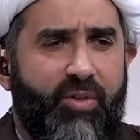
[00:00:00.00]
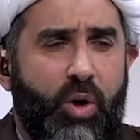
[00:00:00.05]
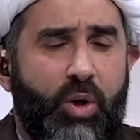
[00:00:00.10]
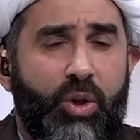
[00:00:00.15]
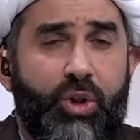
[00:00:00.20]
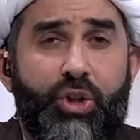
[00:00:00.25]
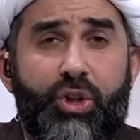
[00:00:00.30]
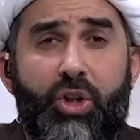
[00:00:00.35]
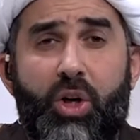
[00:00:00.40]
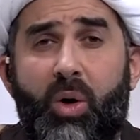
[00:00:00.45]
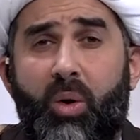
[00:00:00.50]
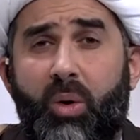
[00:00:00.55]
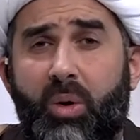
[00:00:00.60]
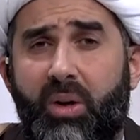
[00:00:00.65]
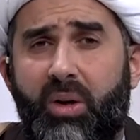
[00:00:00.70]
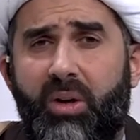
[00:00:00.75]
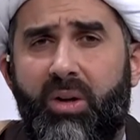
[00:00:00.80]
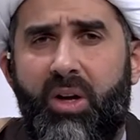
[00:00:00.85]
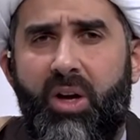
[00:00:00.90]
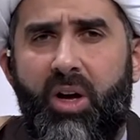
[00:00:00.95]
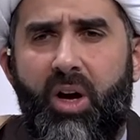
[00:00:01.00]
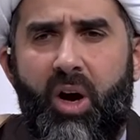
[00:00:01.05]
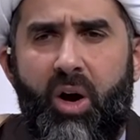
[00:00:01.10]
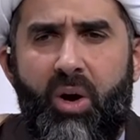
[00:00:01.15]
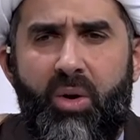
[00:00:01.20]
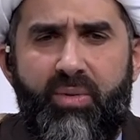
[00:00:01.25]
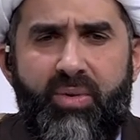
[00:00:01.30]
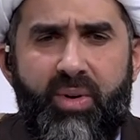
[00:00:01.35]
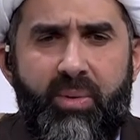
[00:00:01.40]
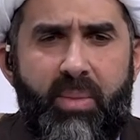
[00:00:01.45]
control
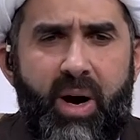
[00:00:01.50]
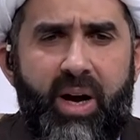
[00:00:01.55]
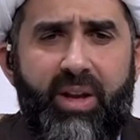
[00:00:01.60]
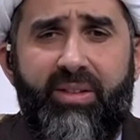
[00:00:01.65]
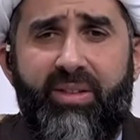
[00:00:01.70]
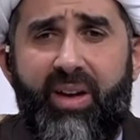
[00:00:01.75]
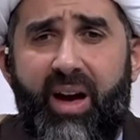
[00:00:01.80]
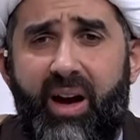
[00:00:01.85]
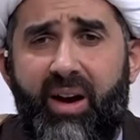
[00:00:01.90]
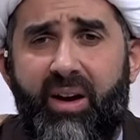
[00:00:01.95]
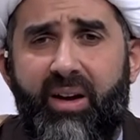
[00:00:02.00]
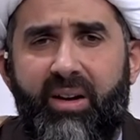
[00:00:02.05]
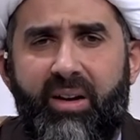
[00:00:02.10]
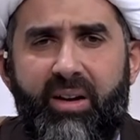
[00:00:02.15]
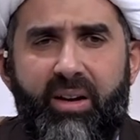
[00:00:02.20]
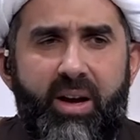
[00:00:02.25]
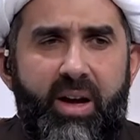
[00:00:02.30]
over my tongue,